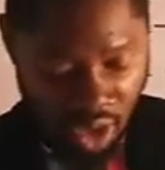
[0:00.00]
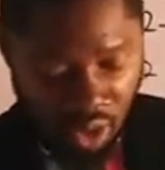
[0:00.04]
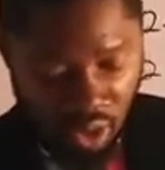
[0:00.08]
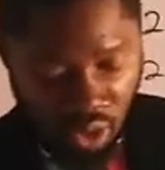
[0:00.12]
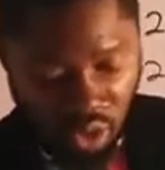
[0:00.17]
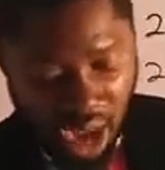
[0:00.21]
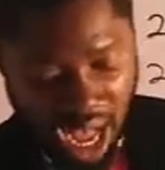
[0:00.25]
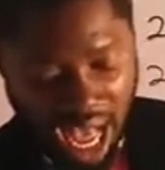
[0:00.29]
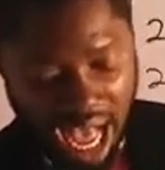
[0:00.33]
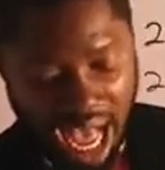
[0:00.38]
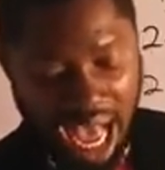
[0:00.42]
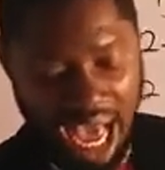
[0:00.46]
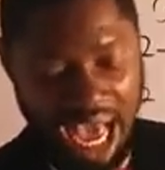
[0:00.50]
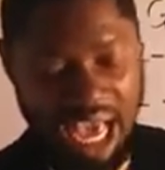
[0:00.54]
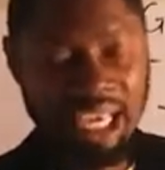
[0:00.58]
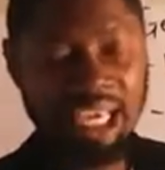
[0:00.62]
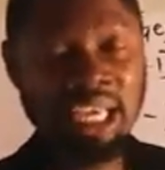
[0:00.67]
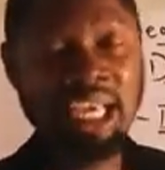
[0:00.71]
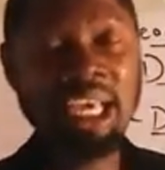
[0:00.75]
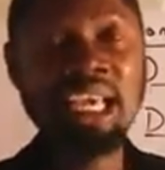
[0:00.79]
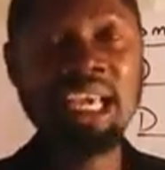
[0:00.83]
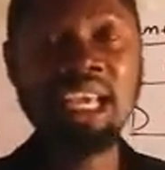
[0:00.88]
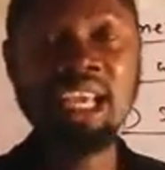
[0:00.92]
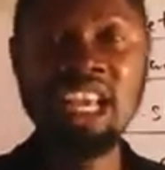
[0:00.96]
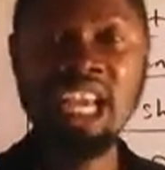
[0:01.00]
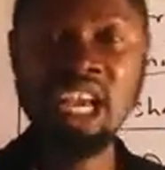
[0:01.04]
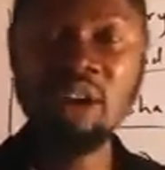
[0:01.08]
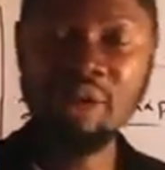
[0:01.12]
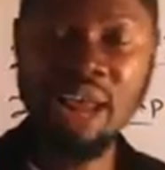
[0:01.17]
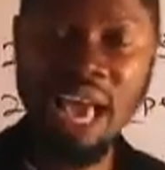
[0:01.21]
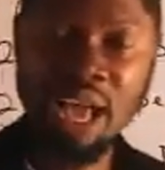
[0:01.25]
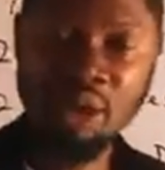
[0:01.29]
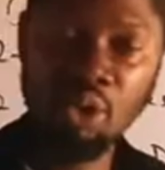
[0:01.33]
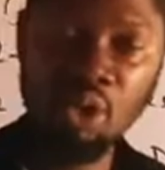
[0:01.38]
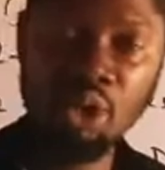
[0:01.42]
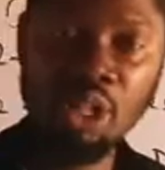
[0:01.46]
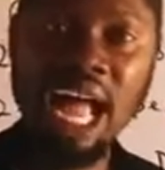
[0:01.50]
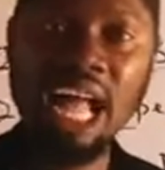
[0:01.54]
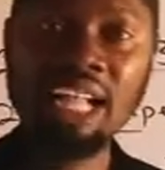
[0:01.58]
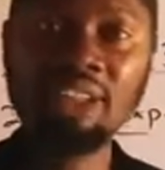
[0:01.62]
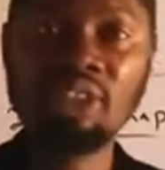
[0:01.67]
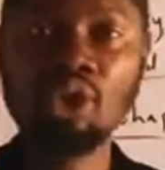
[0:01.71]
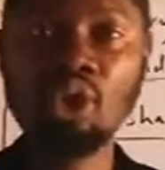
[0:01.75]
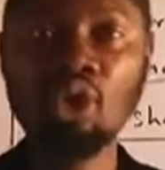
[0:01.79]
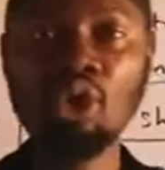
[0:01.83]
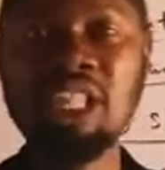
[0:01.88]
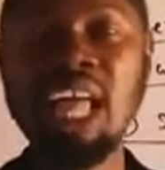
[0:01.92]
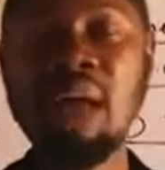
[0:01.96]
While
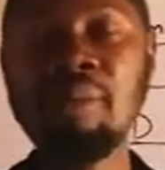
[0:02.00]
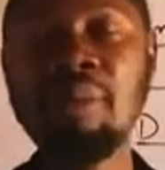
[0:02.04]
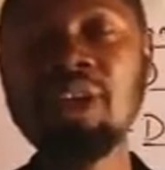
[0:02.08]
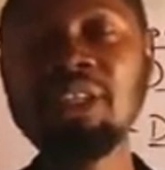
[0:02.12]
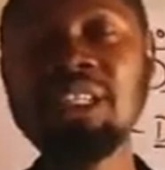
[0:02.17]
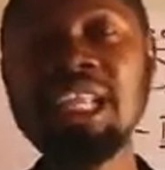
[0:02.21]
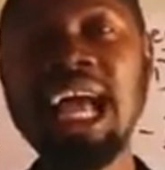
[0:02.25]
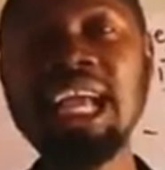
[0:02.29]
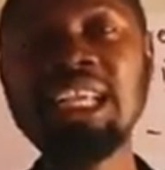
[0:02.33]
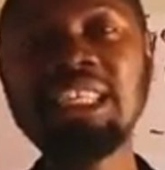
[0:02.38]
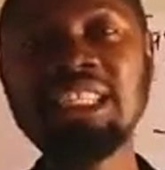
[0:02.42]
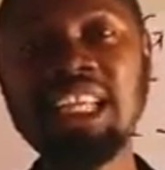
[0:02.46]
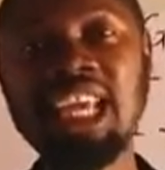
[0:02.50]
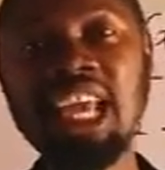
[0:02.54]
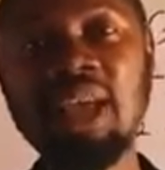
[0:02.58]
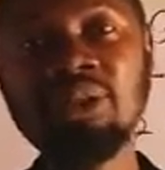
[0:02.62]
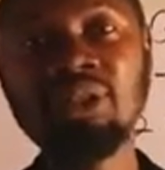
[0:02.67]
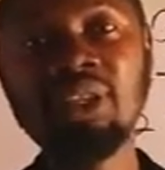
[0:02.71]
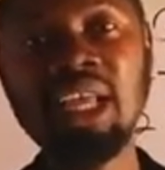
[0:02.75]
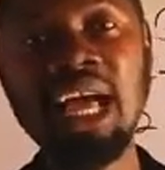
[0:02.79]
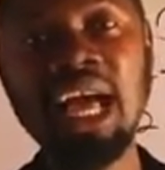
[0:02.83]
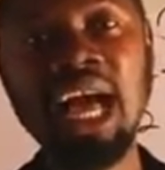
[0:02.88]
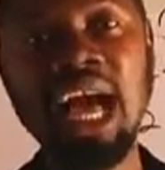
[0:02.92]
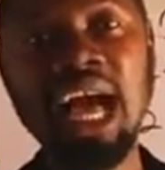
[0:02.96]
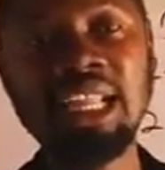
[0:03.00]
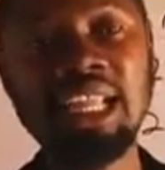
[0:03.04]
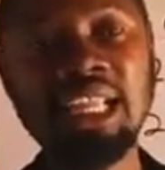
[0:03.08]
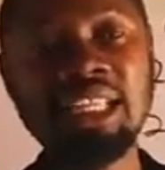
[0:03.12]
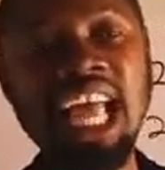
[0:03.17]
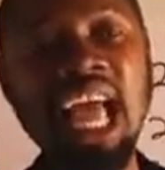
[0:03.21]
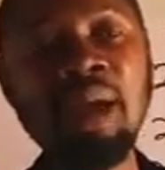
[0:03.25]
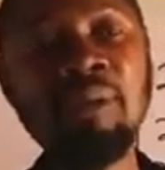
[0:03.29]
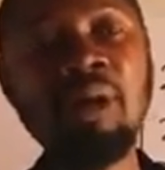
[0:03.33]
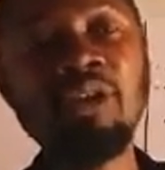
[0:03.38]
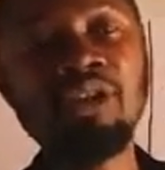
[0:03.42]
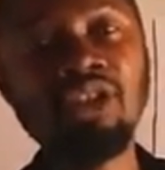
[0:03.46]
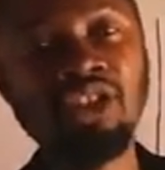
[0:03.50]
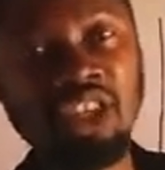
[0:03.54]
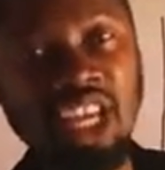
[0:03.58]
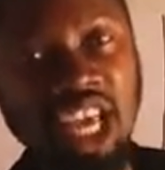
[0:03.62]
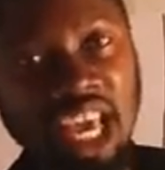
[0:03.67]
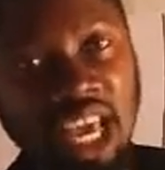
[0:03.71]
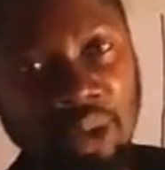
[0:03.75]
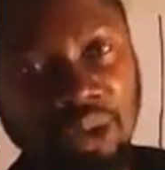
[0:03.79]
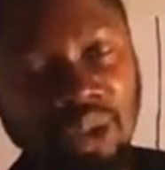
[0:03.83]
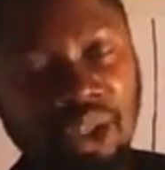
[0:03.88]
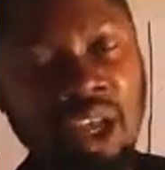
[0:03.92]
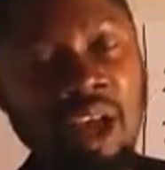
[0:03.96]
irregular two-dimensional shapes are the type of
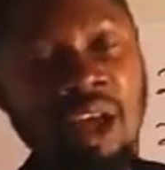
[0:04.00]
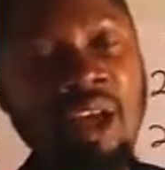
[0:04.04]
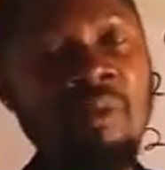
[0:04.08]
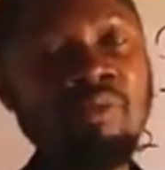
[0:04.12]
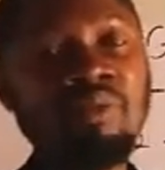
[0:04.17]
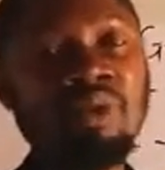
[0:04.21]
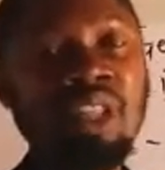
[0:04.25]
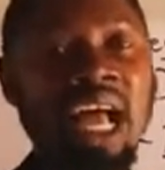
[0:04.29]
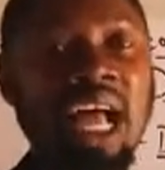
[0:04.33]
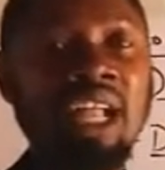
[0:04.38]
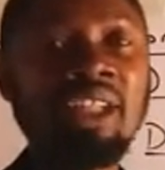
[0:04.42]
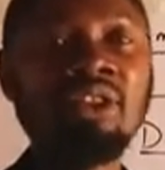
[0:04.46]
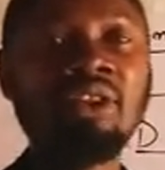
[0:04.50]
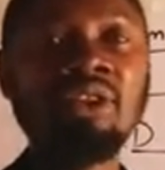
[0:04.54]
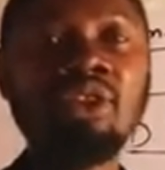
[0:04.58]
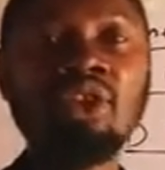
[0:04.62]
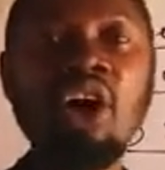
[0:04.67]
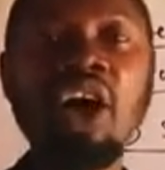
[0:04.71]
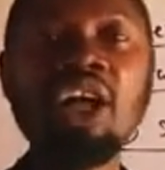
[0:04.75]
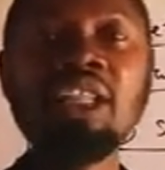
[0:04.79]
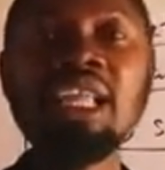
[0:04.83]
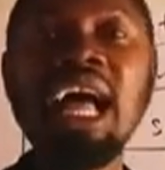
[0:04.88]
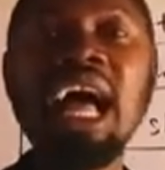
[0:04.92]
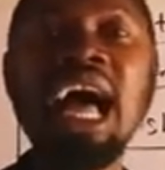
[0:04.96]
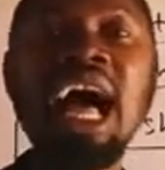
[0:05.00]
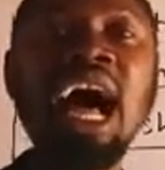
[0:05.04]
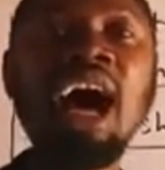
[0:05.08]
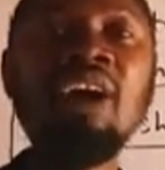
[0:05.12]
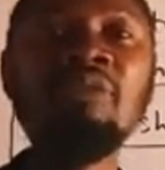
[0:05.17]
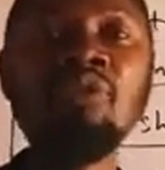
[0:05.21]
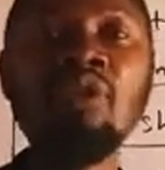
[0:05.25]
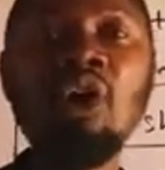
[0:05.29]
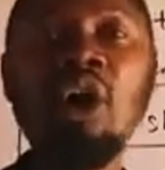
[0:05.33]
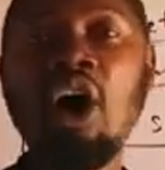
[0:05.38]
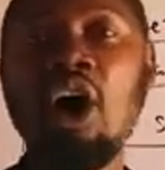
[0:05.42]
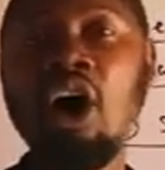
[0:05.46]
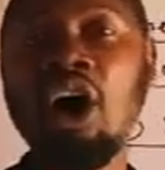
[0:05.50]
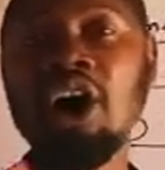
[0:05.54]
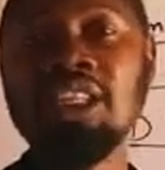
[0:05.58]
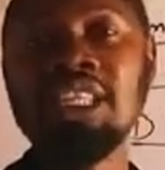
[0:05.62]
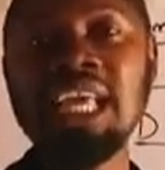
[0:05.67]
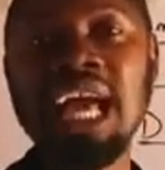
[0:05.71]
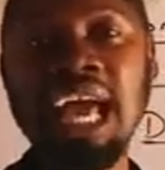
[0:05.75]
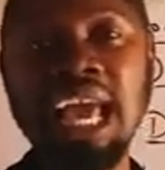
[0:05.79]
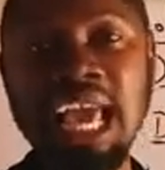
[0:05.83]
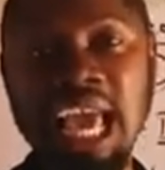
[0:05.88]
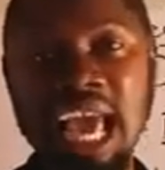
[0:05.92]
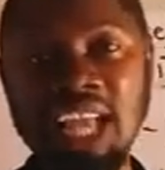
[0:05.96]
shapes that don't have all
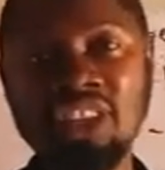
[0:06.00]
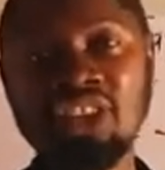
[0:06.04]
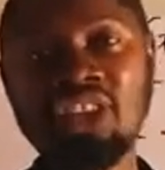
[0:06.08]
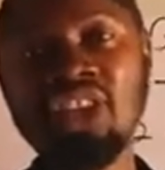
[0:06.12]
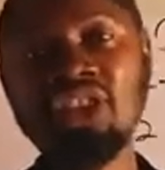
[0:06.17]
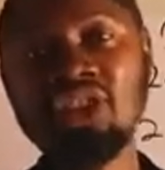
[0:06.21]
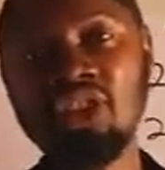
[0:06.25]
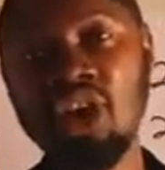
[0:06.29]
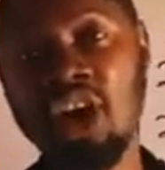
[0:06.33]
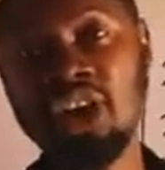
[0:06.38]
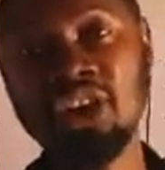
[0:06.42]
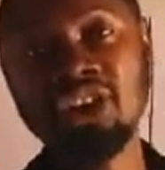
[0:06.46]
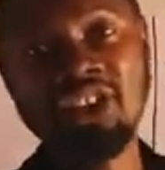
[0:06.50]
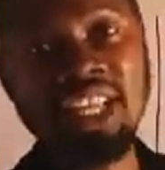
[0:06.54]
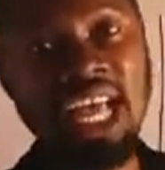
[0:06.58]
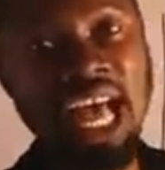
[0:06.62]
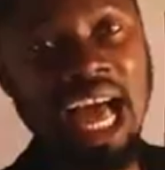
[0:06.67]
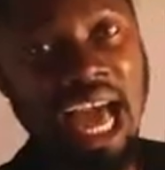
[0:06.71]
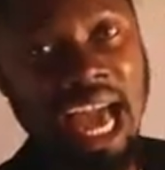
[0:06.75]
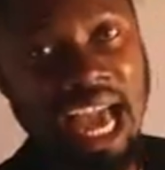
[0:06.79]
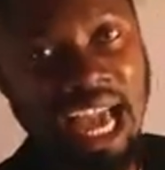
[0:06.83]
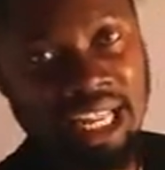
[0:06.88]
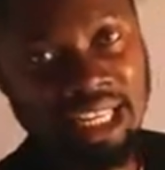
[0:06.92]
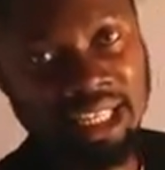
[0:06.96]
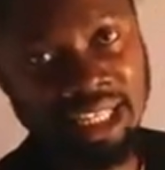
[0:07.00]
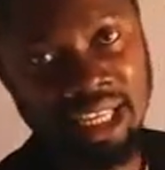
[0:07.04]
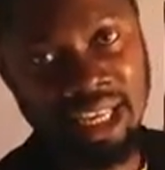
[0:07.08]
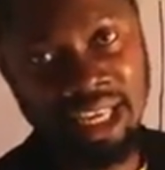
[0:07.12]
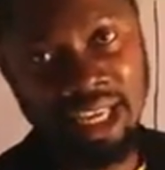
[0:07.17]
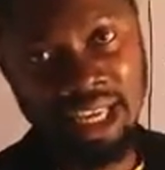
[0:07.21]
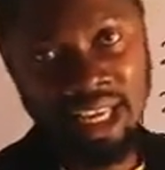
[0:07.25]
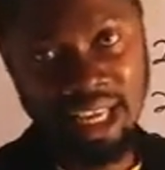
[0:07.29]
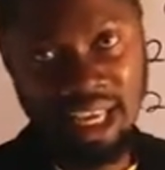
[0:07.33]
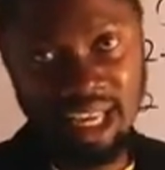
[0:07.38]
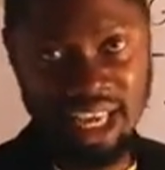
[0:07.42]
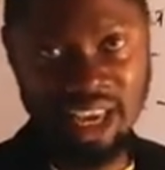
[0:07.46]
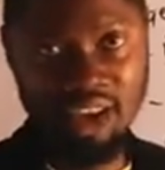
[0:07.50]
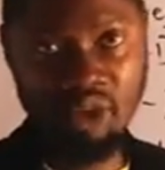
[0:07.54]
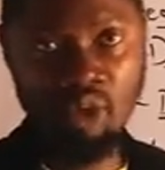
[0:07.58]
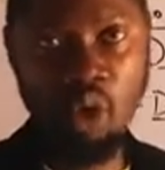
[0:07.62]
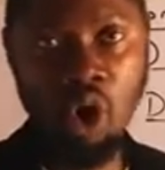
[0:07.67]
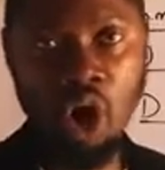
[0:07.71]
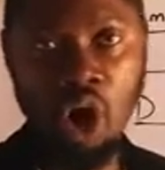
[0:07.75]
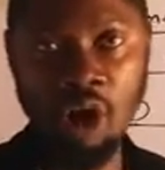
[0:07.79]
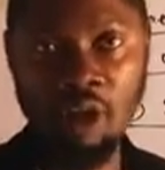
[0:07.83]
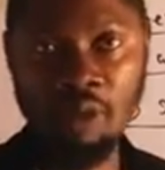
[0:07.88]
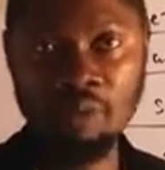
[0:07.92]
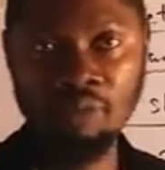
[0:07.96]
their edges or sides
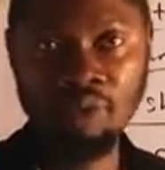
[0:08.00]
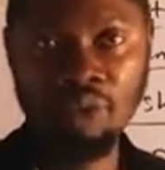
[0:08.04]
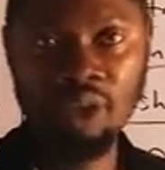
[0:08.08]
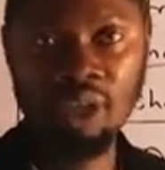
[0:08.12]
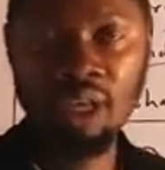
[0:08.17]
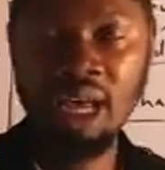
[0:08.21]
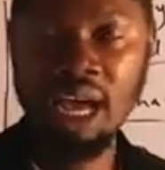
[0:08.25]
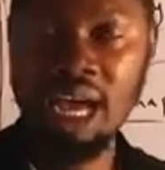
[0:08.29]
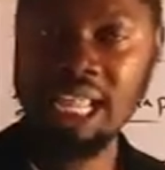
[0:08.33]
equal.